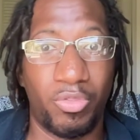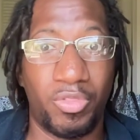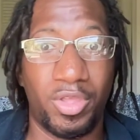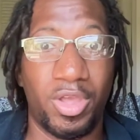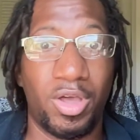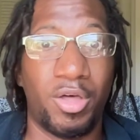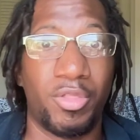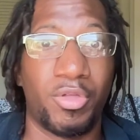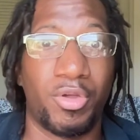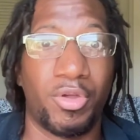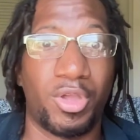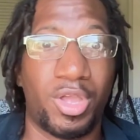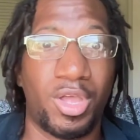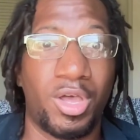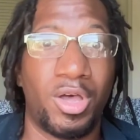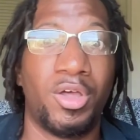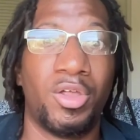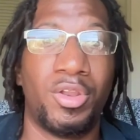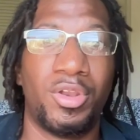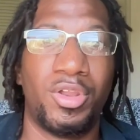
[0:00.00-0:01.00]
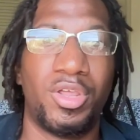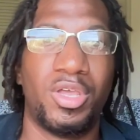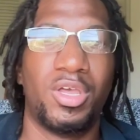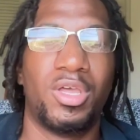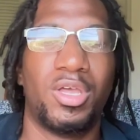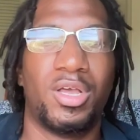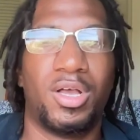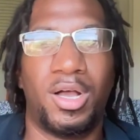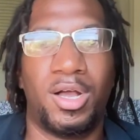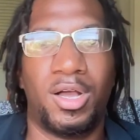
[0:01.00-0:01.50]
the other gun,
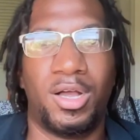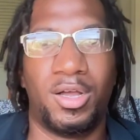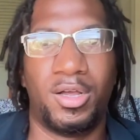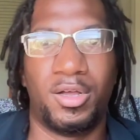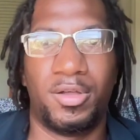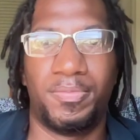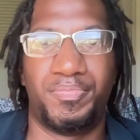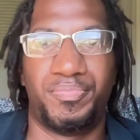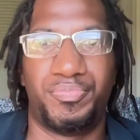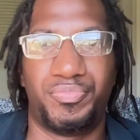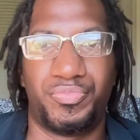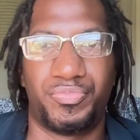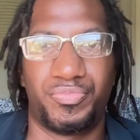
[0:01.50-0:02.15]
the